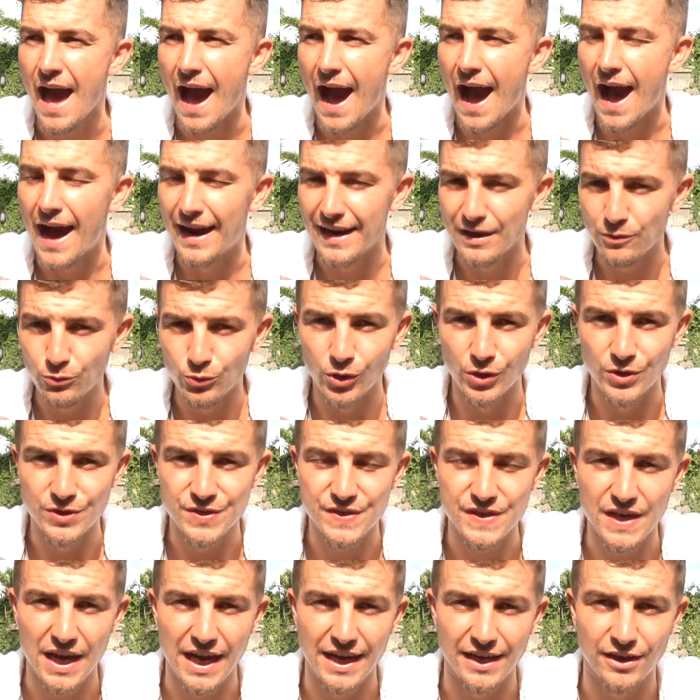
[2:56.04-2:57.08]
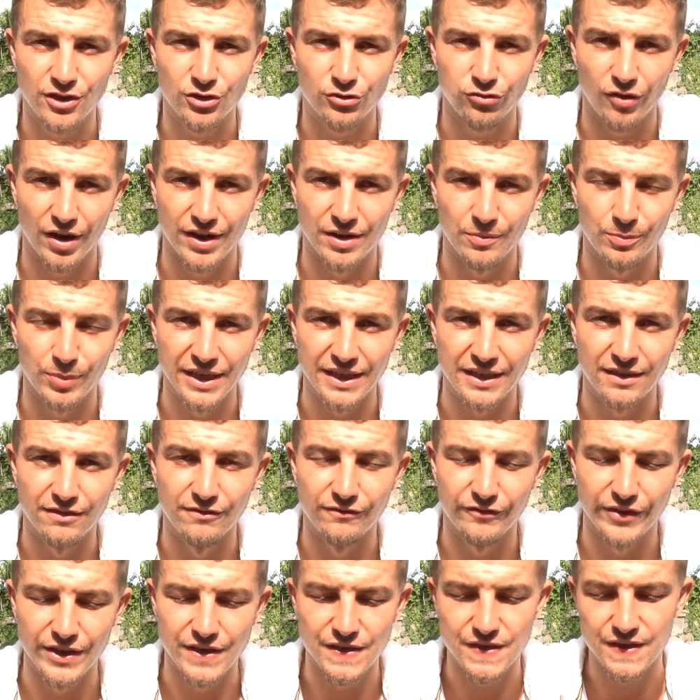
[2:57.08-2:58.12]
and it was incredibly
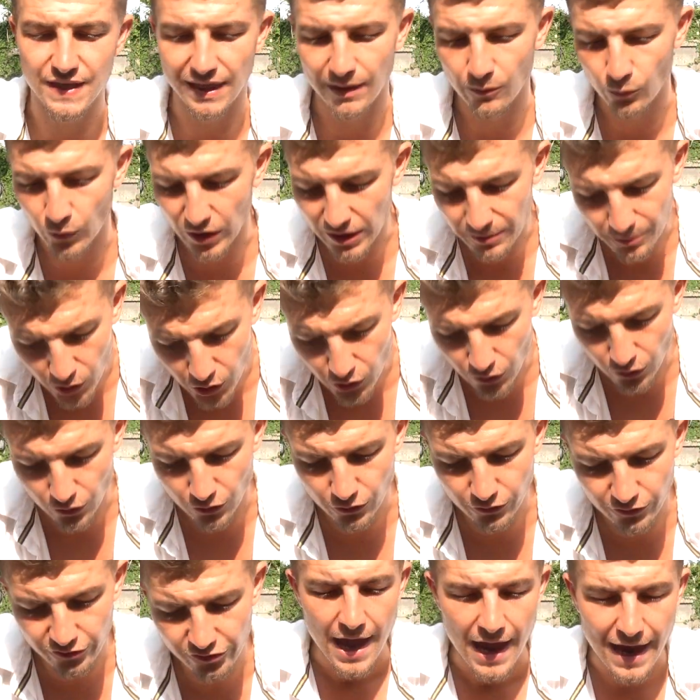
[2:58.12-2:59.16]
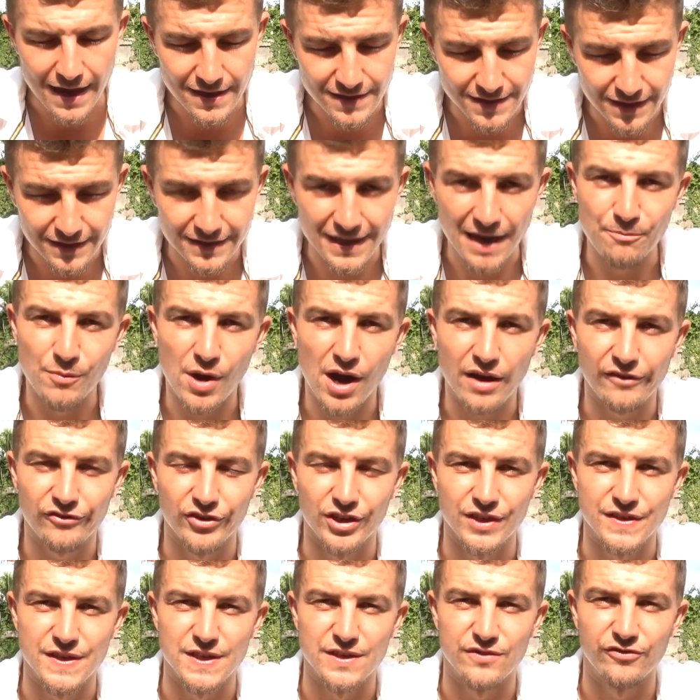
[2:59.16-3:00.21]
convincing. We move into Denmark
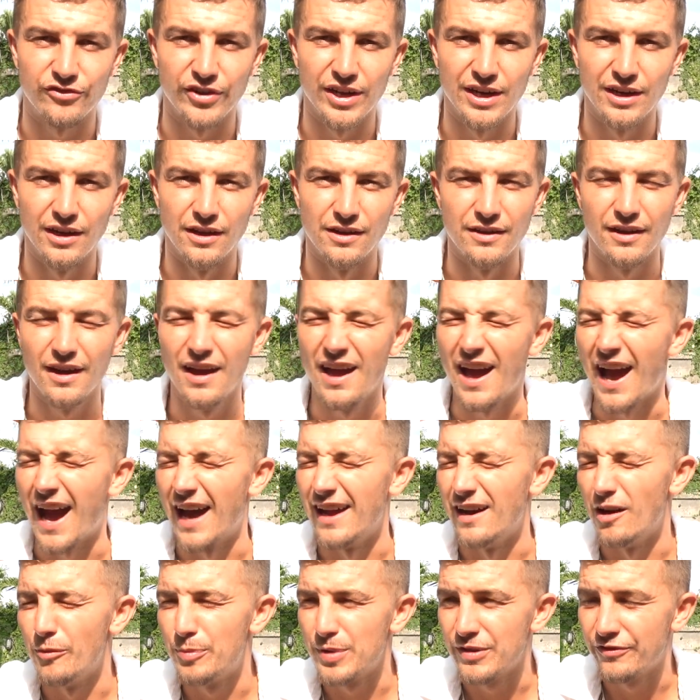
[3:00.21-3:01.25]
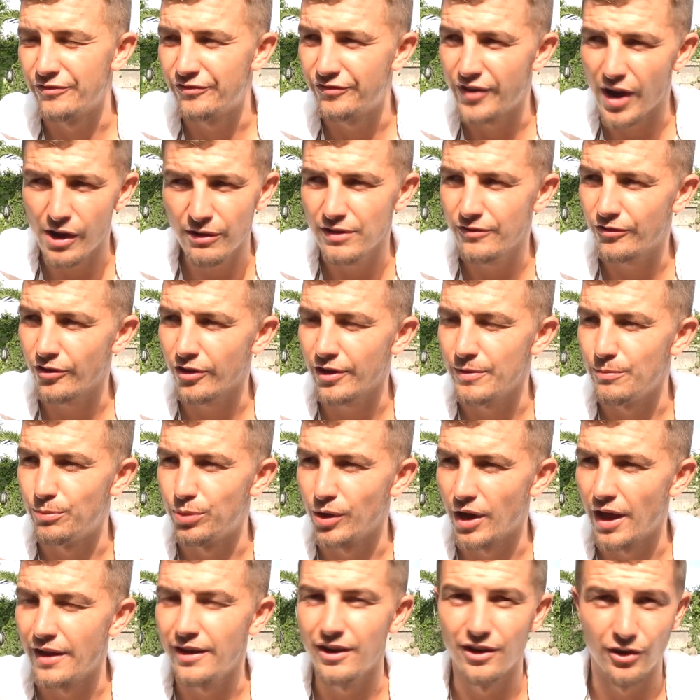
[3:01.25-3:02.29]
versus Finland, and I'll be very, very
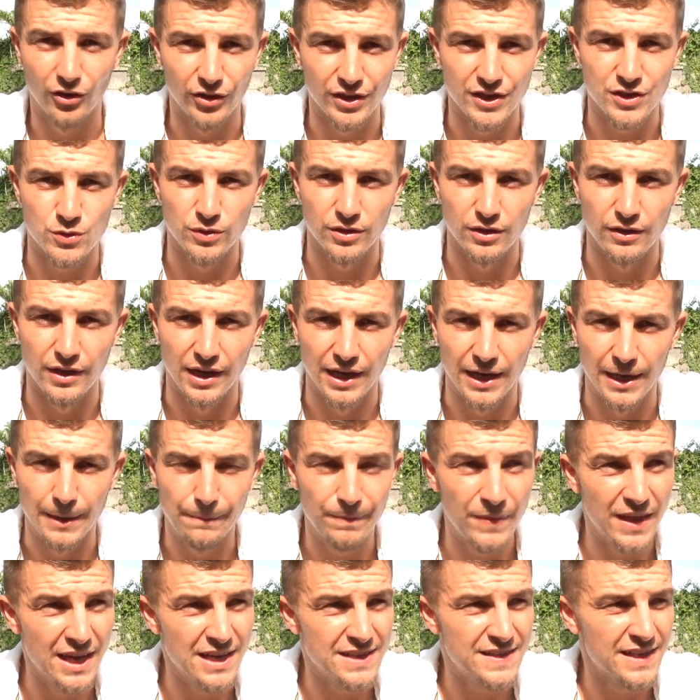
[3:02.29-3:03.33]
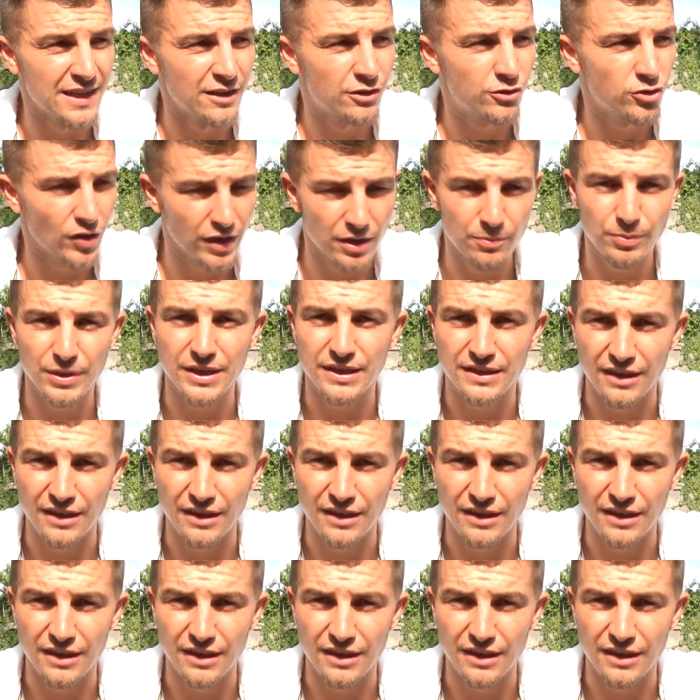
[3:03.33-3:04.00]
blunt and honest with you here. It's incredibly